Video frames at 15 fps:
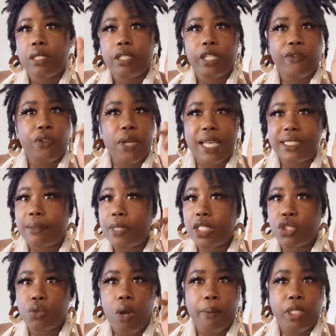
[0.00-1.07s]
if you got something
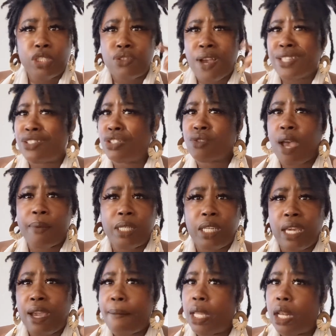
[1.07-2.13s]
else you want me to try just drop it
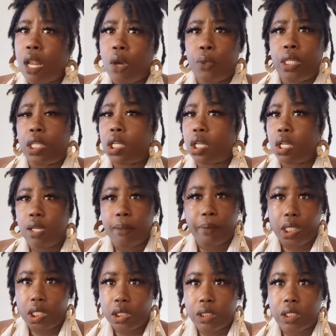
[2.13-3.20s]
down below in the
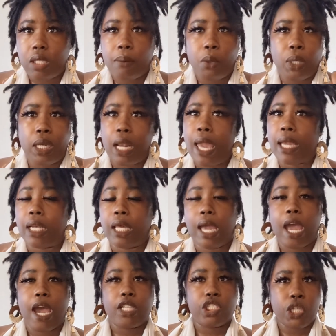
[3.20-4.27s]
comment and more than likely
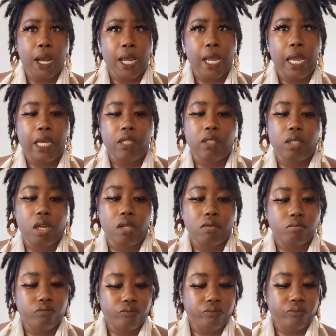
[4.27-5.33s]
i'll try you know
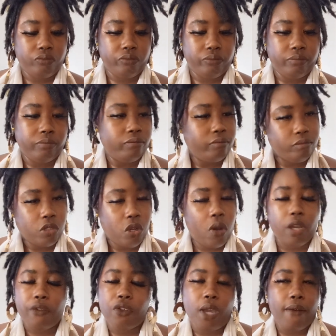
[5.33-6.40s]

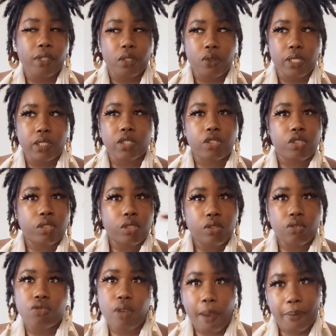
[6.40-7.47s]
or if you have any questions
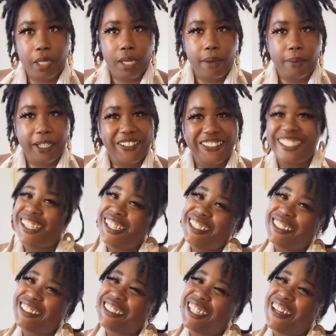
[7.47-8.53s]
drop it down below
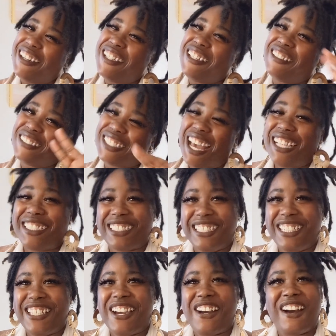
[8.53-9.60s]
so it was nice
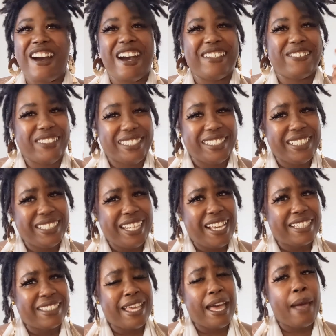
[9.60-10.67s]
seeing y'all until
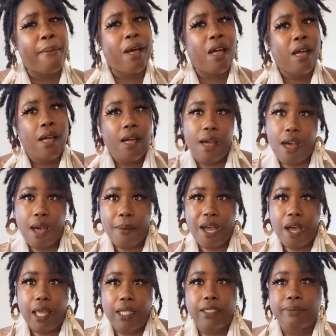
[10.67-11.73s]
next time i'ma
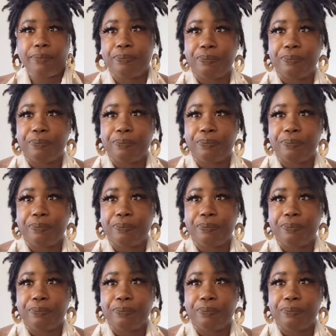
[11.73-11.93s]
holler